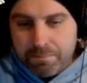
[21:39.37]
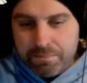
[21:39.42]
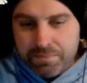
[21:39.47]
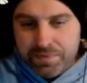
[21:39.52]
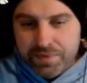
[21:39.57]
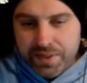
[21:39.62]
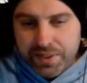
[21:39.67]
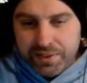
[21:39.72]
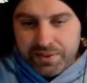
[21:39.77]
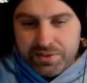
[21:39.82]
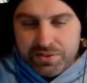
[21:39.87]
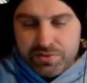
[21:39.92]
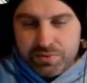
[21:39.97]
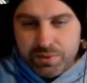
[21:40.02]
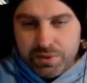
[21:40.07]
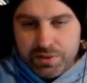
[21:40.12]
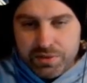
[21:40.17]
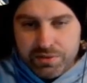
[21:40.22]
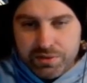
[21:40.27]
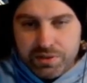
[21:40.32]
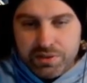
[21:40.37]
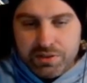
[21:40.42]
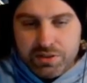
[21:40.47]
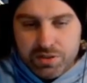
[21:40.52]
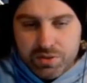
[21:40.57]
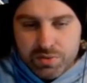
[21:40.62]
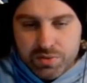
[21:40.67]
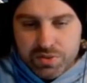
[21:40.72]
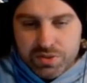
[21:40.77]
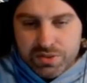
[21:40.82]
things where you can
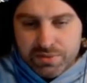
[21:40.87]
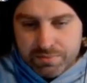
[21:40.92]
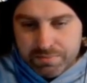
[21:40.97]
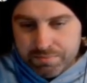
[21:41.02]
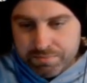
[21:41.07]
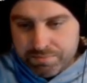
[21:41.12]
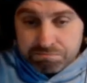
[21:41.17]
use him.